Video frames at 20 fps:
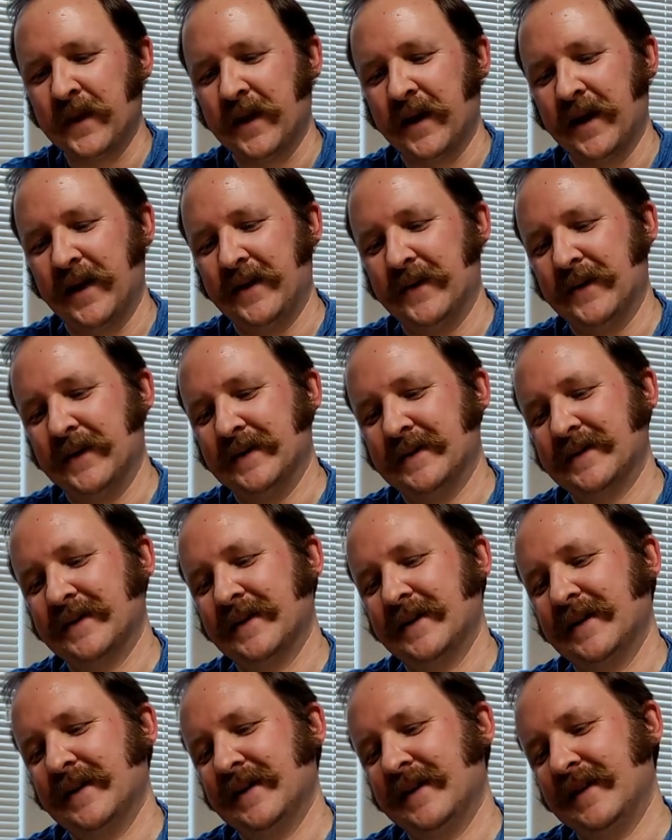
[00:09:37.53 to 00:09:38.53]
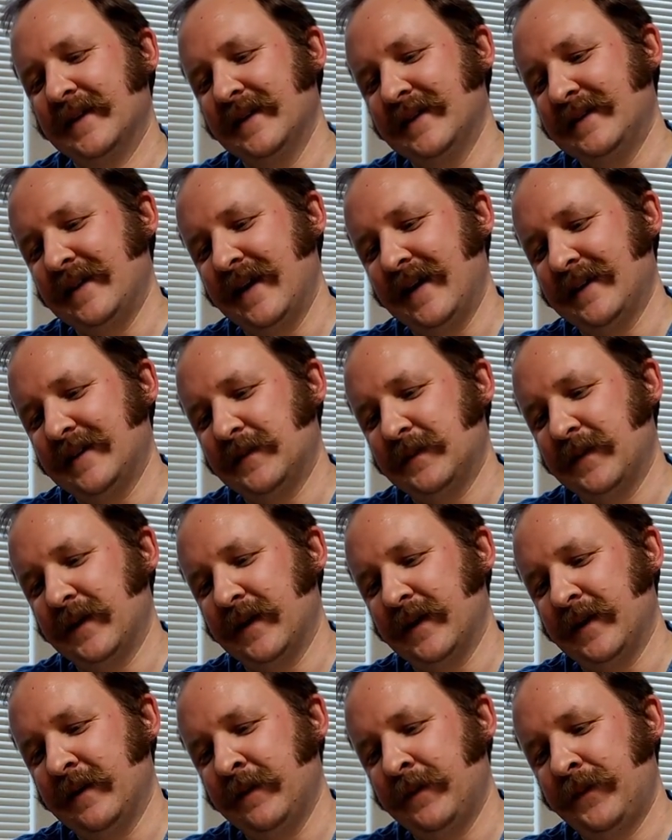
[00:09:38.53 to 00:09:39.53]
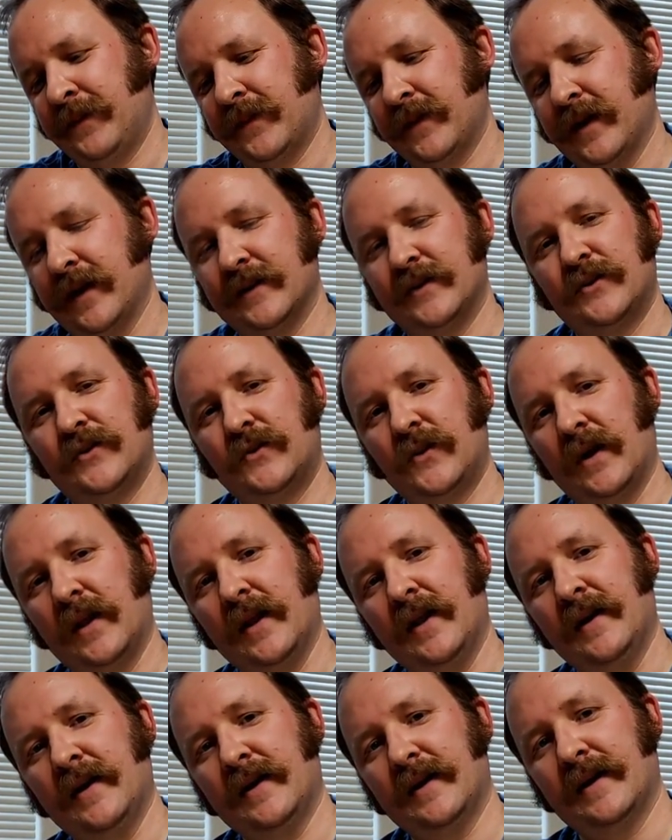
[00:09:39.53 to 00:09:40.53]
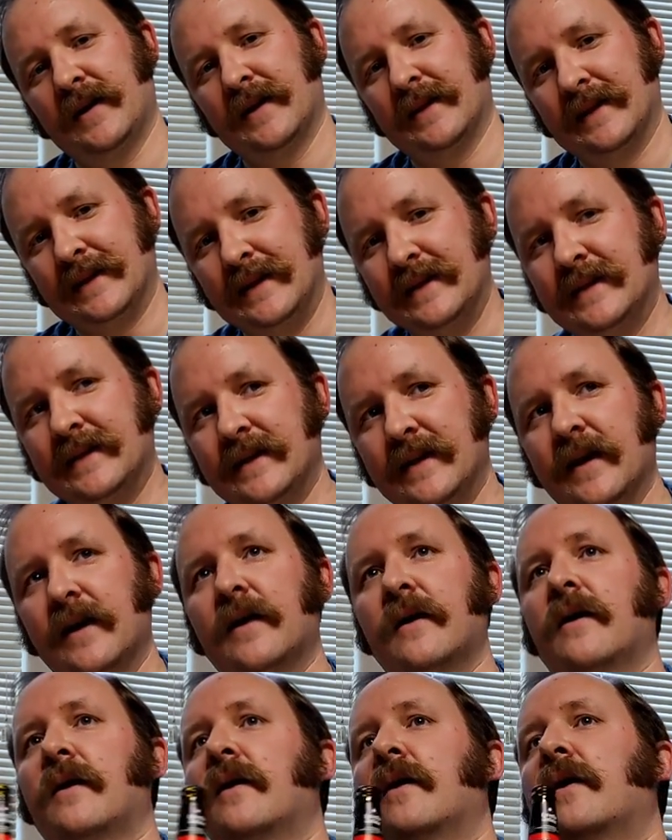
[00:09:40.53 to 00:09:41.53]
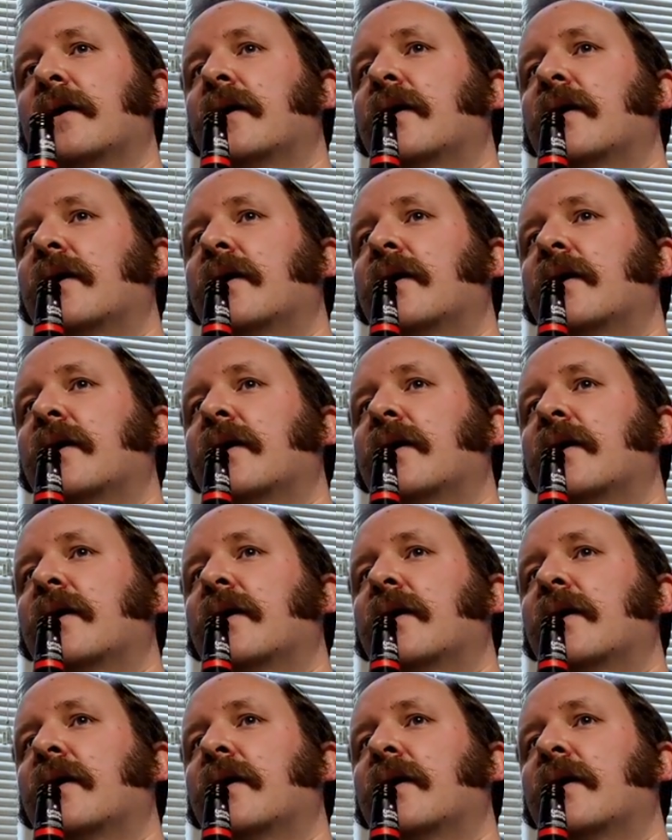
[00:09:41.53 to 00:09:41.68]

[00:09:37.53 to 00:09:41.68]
Anyways, this has been Estrella Galicia.